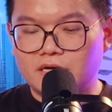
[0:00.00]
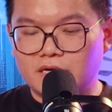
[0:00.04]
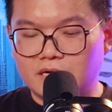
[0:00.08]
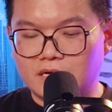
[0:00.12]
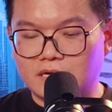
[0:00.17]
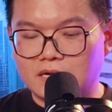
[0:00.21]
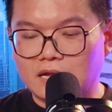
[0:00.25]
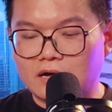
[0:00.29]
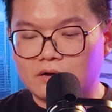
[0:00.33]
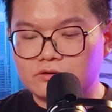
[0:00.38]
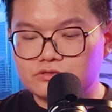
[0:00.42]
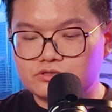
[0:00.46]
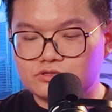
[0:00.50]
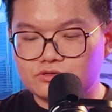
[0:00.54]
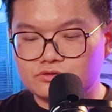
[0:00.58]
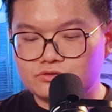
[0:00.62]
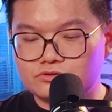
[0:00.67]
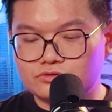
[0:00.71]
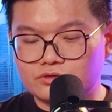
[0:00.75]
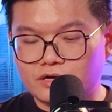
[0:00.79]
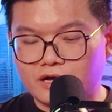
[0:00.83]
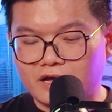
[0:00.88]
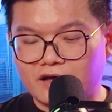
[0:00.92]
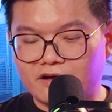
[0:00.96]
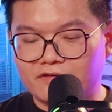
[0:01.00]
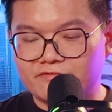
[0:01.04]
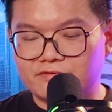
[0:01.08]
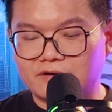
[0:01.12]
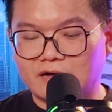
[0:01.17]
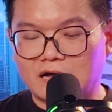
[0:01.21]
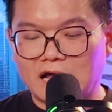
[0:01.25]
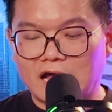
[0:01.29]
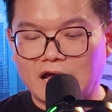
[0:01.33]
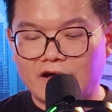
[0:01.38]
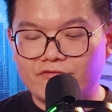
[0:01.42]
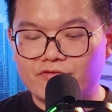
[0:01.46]
it allows you to have
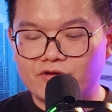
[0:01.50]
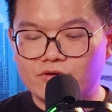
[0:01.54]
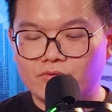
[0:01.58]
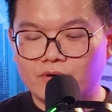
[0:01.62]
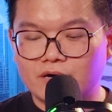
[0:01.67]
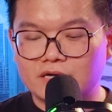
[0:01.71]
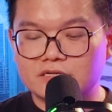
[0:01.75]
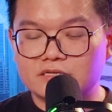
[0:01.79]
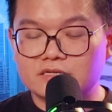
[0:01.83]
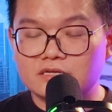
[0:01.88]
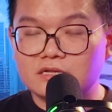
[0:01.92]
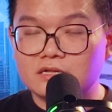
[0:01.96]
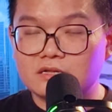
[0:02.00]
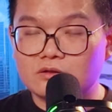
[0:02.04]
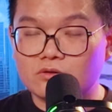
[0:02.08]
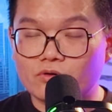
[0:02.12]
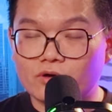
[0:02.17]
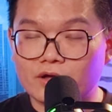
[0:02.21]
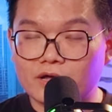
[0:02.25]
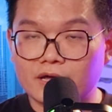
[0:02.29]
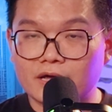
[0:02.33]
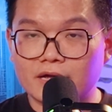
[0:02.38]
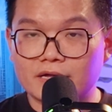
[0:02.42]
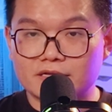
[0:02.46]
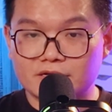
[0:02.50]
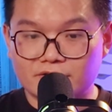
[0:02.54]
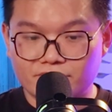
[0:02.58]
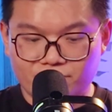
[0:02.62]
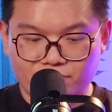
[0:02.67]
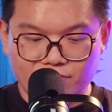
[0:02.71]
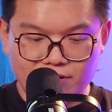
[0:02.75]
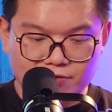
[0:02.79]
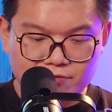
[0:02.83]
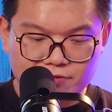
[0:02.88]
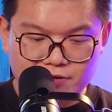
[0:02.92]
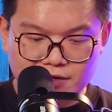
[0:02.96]
everyone looking at the
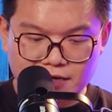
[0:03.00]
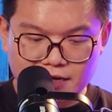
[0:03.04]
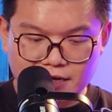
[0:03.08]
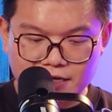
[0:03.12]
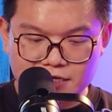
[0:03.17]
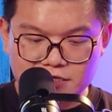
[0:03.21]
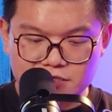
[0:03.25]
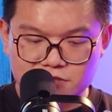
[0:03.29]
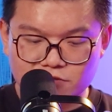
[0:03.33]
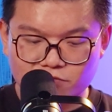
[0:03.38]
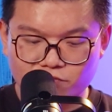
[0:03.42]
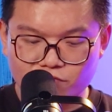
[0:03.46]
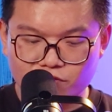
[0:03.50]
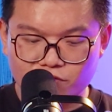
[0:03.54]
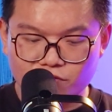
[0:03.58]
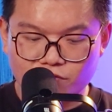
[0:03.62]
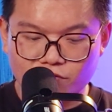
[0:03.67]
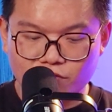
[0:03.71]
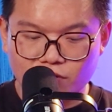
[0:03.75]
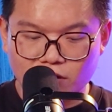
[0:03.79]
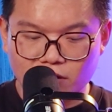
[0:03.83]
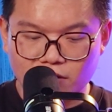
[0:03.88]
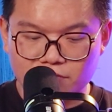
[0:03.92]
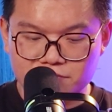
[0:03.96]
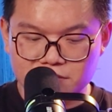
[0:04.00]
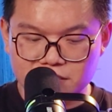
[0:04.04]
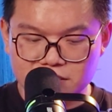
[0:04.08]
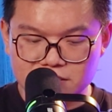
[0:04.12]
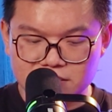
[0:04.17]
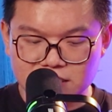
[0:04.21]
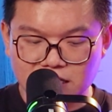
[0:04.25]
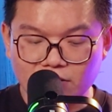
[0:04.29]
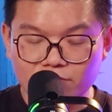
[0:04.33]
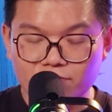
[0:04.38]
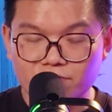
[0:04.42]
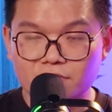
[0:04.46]
very nice view of the
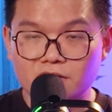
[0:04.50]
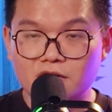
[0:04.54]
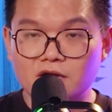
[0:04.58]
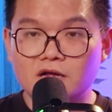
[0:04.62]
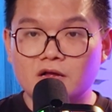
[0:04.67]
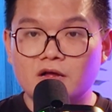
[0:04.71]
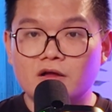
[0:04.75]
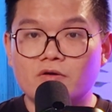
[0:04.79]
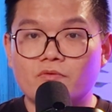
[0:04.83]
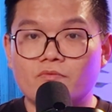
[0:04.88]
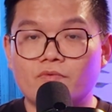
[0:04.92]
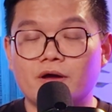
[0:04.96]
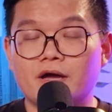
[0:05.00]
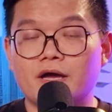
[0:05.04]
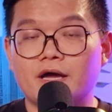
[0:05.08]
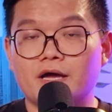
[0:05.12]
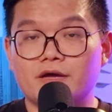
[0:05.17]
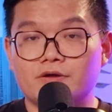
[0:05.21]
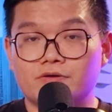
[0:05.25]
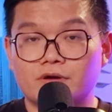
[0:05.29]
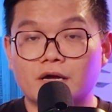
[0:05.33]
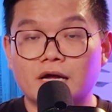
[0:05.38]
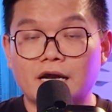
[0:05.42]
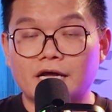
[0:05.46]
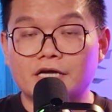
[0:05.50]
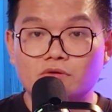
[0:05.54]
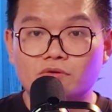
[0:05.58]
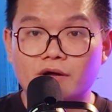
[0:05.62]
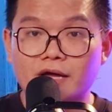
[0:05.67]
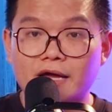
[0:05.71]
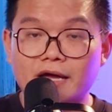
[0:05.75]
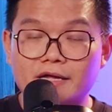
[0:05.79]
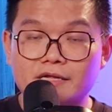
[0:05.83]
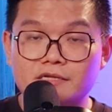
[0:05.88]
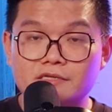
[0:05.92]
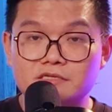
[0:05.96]
south, where you can look
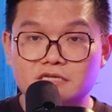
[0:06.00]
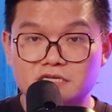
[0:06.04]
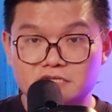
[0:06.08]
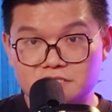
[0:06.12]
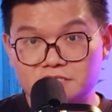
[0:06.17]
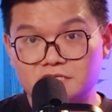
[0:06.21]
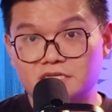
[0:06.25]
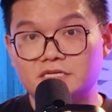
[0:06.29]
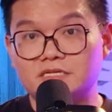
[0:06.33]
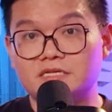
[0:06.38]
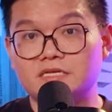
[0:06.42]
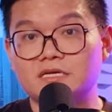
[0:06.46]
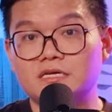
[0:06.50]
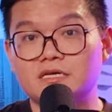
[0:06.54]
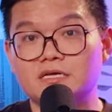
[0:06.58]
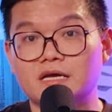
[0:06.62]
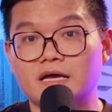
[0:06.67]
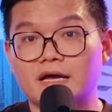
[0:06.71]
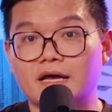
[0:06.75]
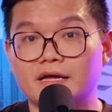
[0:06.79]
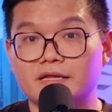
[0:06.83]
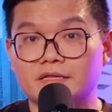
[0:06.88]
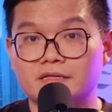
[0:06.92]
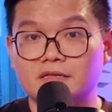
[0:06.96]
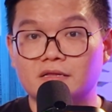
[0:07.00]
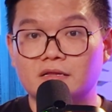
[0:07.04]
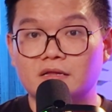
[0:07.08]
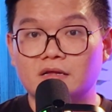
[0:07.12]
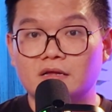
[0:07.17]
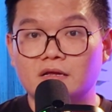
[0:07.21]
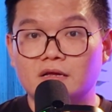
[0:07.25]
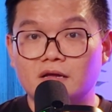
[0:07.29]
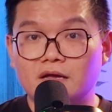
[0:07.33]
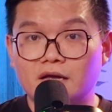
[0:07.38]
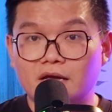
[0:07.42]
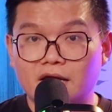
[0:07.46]
at the city and
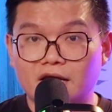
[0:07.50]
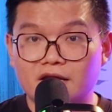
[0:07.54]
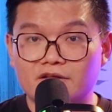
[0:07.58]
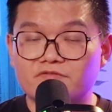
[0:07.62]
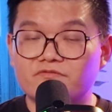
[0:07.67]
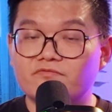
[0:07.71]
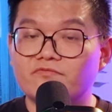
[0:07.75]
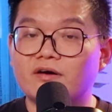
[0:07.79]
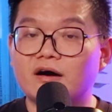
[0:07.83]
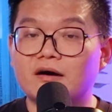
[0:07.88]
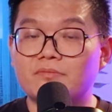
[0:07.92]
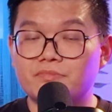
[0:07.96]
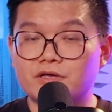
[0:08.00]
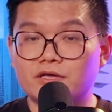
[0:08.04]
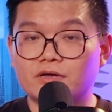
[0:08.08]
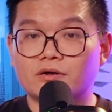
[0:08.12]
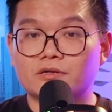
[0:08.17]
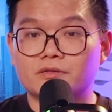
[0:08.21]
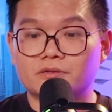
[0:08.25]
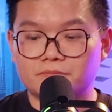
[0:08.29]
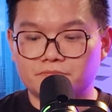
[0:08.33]
far beyond.